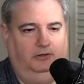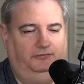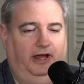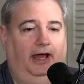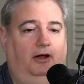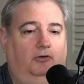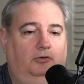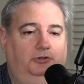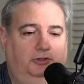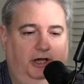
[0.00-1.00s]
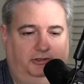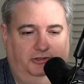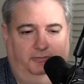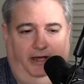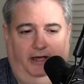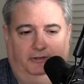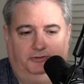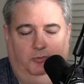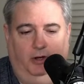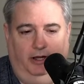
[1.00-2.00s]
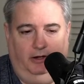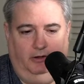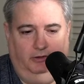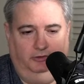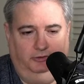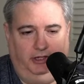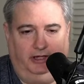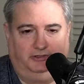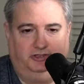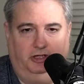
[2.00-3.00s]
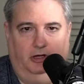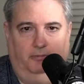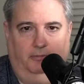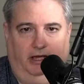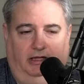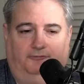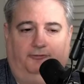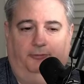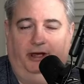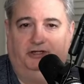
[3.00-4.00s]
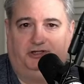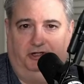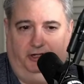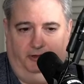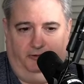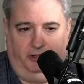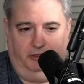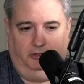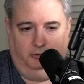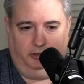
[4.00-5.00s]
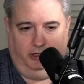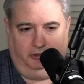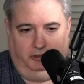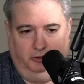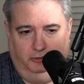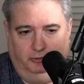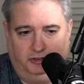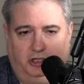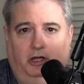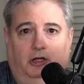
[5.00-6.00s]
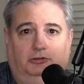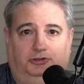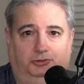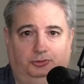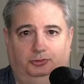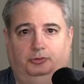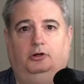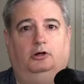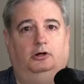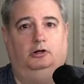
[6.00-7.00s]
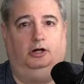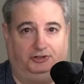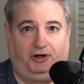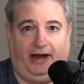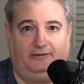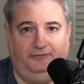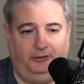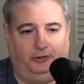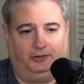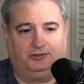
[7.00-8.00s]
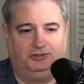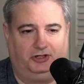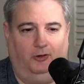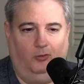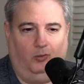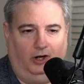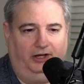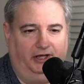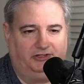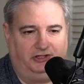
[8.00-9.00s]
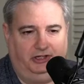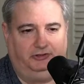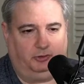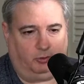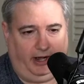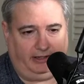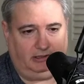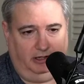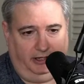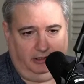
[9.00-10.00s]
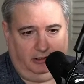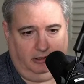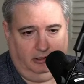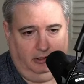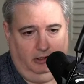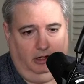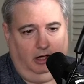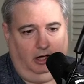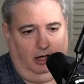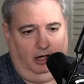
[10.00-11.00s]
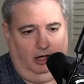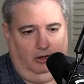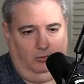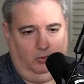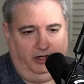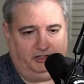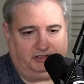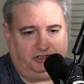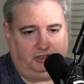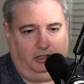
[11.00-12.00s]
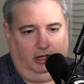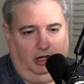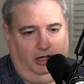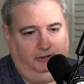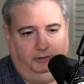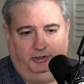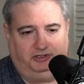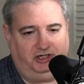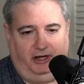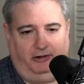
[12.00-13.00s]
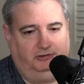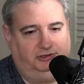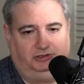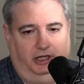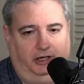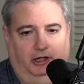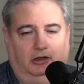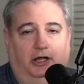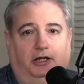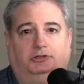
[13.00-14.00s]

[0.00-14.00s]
Now you get to the page where you get some information here that you can use to attract viewers. So one is the direct link, which you can share. It's just like a link